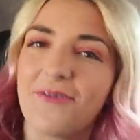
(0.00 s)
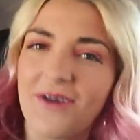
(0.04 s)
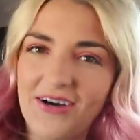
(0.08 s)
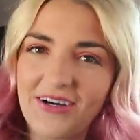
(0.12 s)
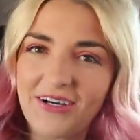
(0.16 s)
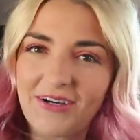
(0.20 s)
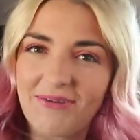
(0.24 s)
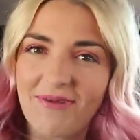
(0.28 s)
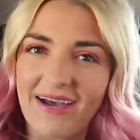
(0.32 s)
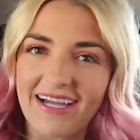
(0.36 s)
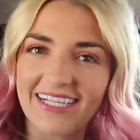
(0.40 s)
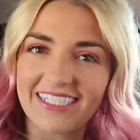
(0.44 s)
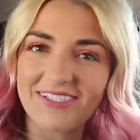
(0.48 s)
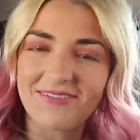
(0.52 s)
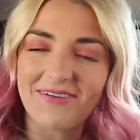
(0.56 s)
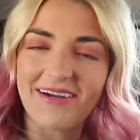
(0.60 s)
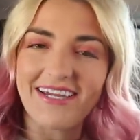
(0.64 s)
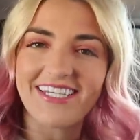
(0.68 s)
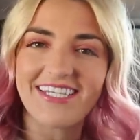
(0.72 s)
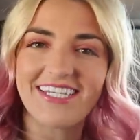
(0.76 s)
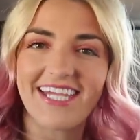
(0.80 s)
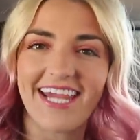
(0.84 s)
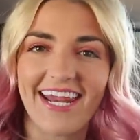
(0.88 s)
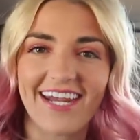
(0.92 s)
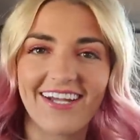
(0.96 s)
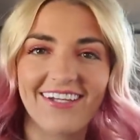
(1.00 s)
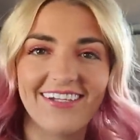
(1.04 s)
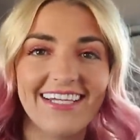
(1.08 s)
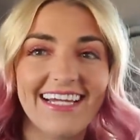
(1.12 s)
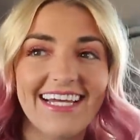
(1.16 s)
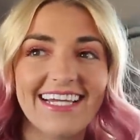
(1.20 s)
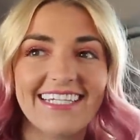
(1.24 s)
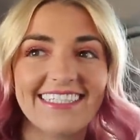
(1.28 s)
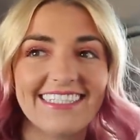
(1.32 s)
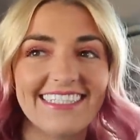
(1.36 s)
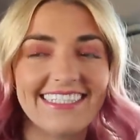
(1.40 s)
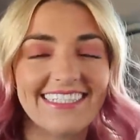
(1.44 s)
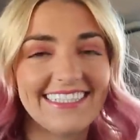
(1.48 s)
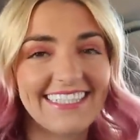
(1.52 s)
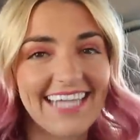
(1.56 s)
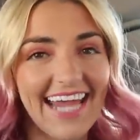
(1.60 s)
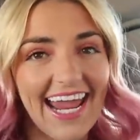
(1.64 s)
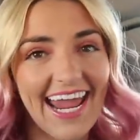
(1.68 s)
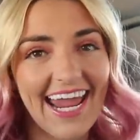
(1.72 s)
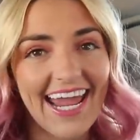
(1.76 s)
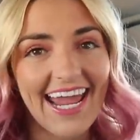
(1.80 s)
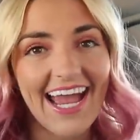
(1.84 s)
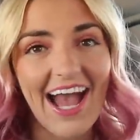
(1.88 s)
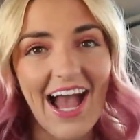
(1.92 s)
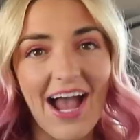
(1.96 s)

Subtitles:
Welcome back to my channel. Today